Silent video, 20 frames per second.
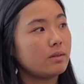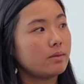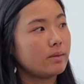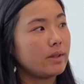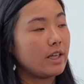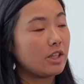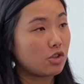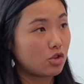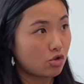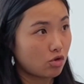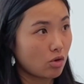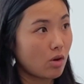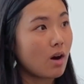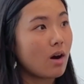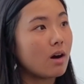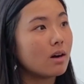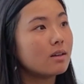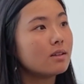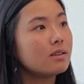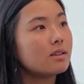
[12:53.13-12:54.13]
is
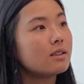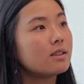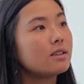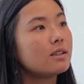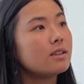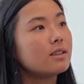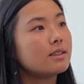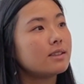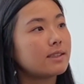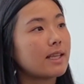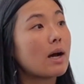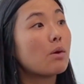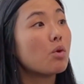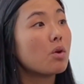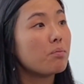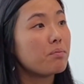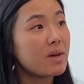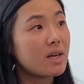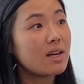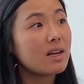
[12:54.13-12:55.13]
strong, that will
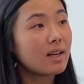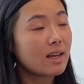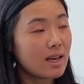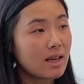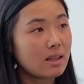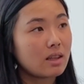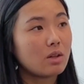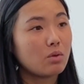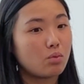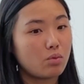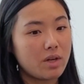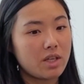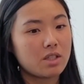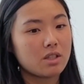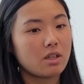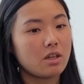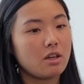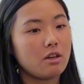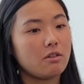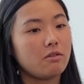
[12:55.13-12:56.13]
mitigate the risk
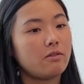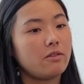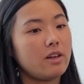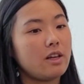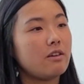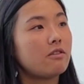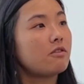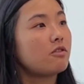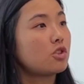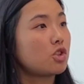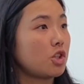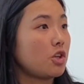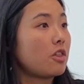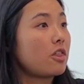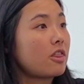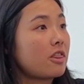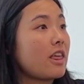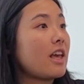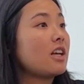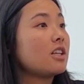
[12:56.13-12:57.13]
of if should
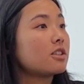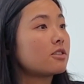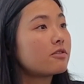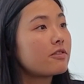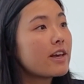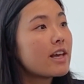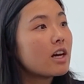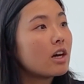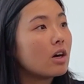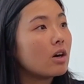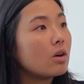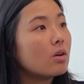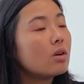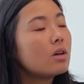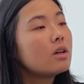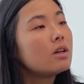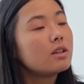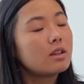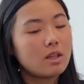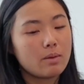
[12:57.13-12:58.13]
things fail,
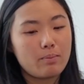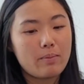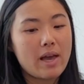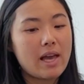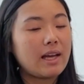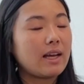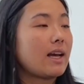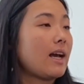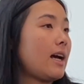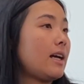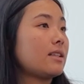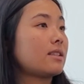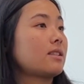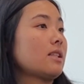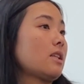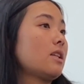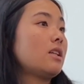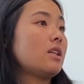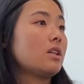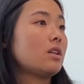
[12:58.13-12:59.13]
the bank has
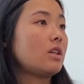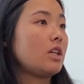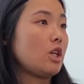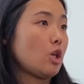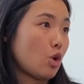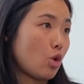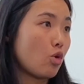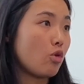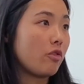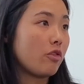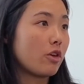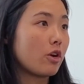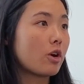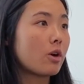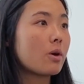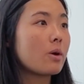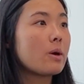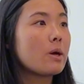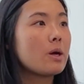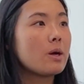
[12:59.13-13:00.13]
security over.
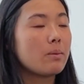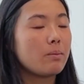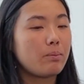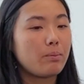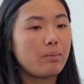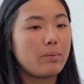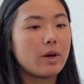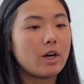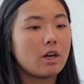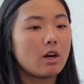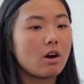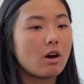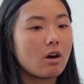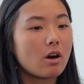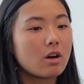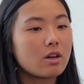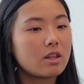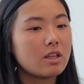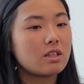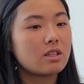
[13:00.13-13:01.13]
Mm. But
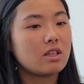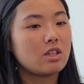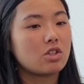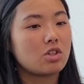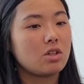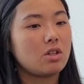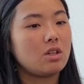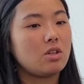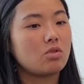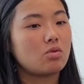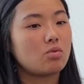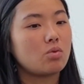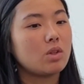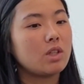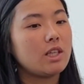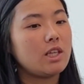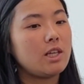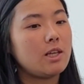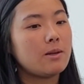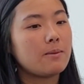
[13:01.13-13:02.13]
our decision is
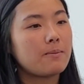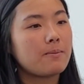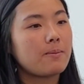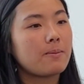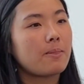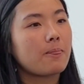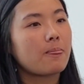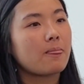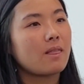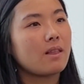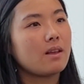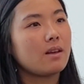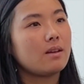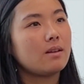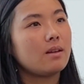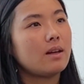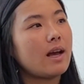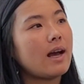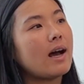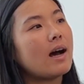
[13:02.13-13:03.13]
really
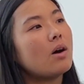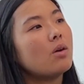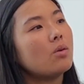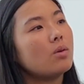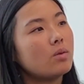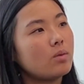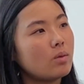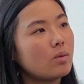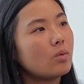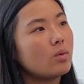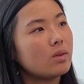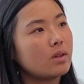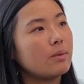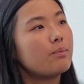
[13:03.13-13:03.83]
how the